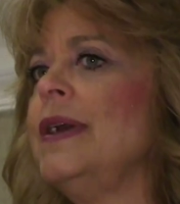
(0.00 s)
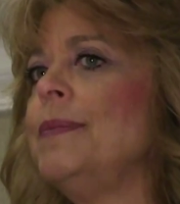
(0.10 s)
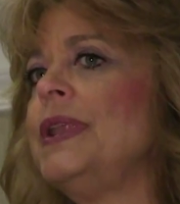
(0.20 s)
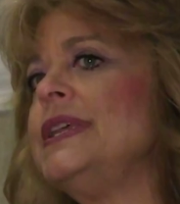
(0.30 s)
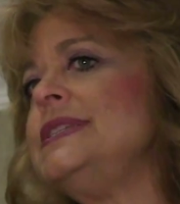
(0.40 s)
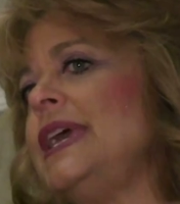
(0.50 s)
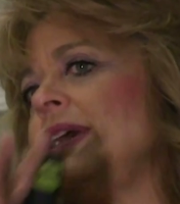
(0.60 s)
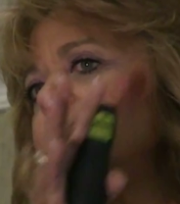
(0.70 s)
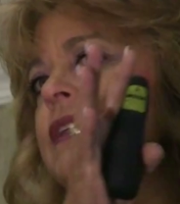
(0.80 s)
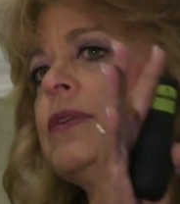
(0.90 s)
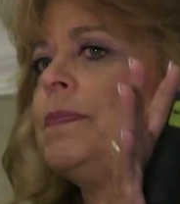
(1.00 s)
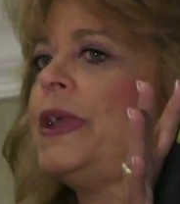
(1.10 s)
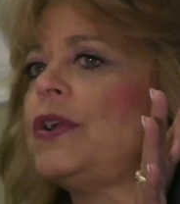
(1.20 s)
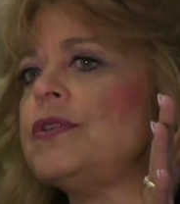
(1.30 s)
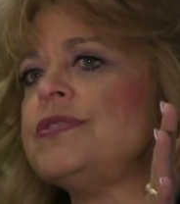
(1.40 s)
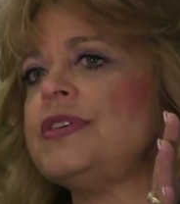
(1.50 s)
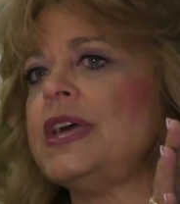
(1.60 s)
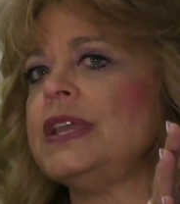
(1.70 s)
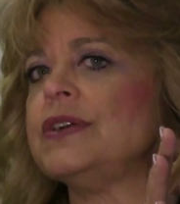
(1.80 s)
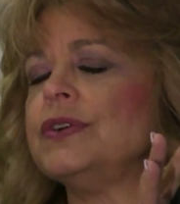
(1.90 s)
I'm going to take a little
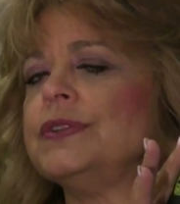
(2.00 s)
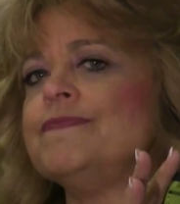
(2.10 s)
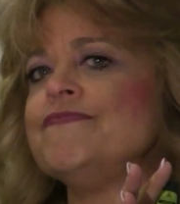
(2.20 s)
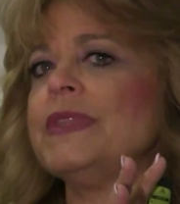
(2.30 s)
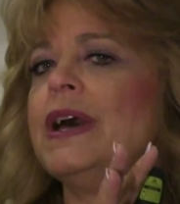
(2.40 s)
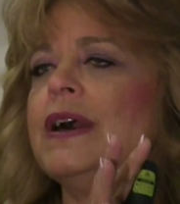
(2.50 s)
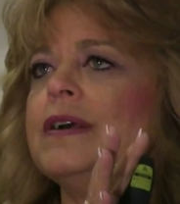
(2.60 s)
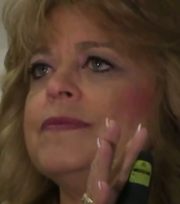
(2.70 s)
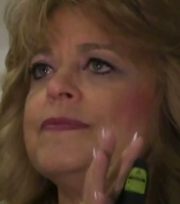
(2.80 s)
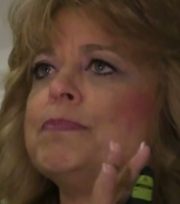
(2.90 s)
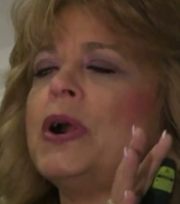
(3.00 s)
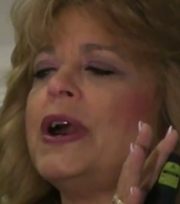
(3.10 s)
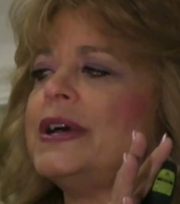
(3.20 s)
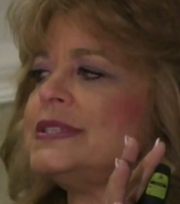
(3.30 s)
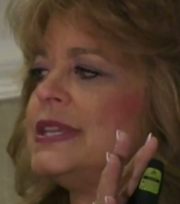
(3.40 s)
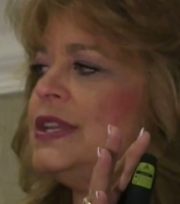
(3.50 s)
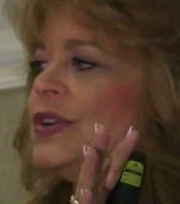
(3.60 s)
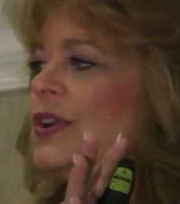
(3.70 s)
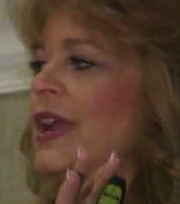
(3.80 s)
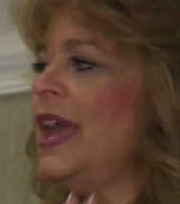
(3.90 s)
parenthetical pause
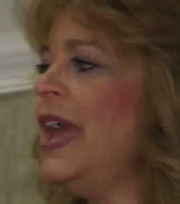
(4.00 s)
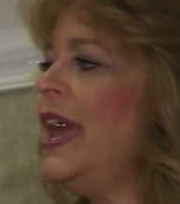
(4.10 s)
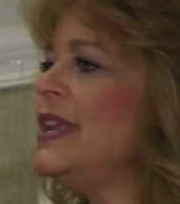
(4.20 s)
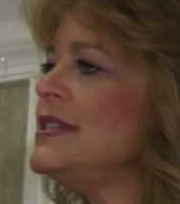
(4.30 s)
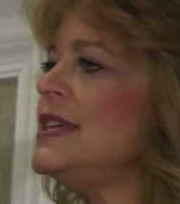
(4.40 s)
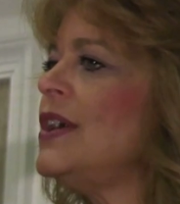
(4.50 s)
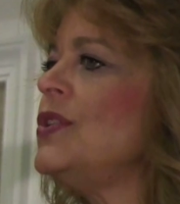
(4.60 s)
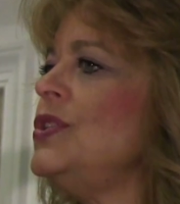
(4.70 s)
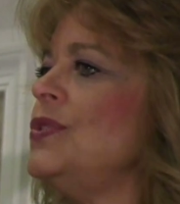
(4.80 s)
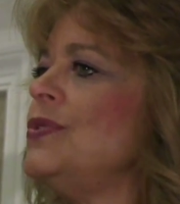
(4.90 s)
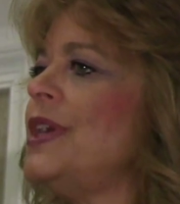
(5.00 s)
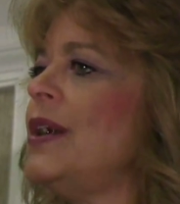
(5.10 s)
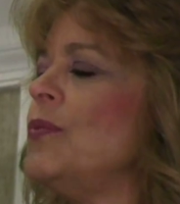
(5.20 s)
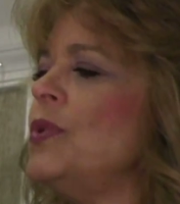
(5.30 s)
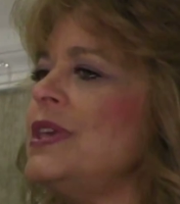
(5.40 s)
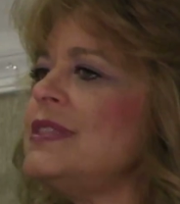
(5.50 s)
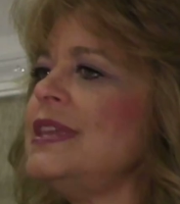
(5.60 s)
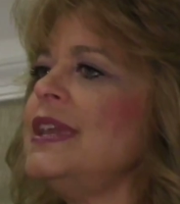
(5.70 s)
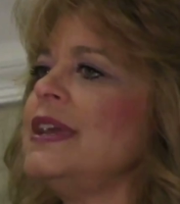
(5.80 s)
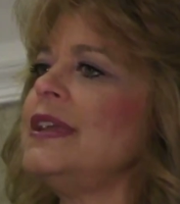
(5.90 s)
here and tell you that
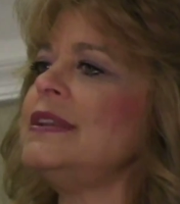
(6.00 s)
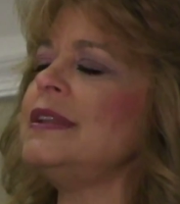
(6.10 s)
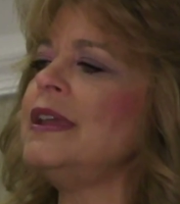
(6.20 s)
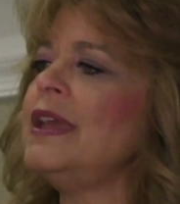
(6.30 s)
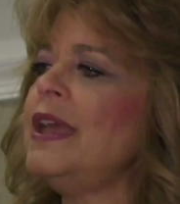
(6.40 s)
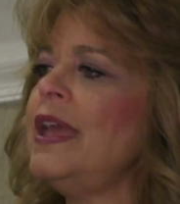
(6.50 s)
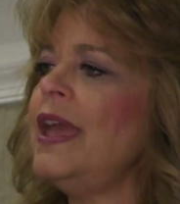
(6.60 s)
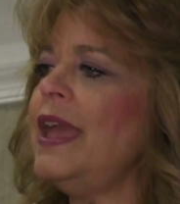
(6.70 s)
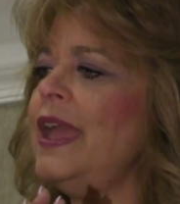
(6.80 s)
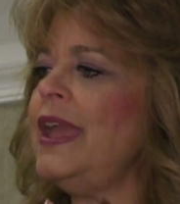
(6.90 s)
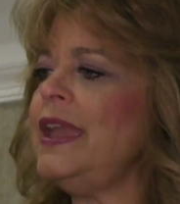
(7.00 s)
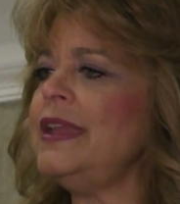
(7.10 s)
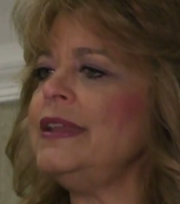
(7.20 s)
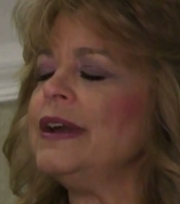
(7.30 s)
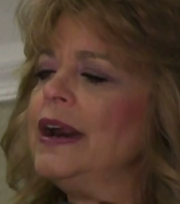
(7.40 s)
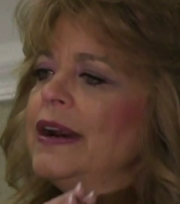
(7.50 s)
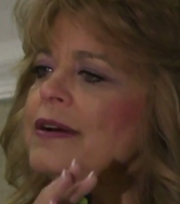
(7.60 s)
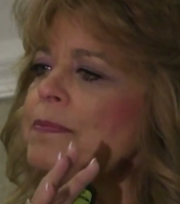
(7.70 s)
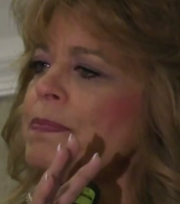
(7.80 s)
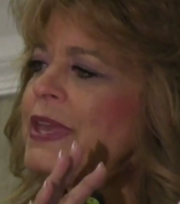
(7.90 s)
within a
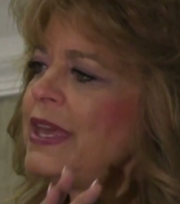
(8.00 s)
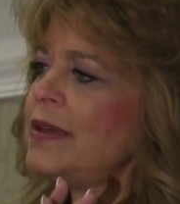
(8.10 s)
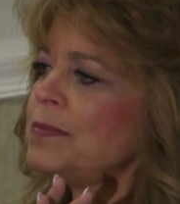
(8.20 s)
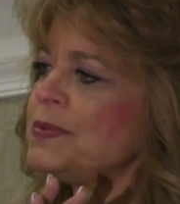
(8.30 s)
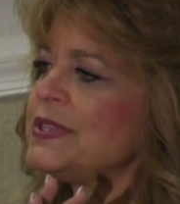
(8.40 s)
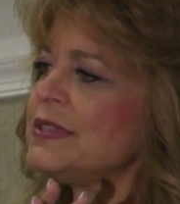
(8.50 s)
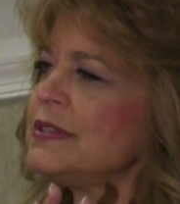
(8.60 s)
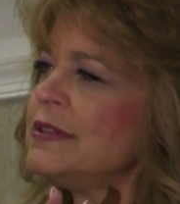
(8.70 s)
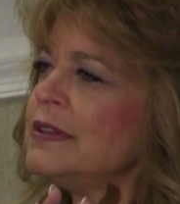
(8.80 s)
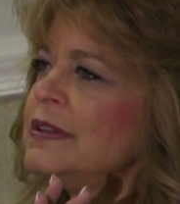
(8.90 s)
pimp's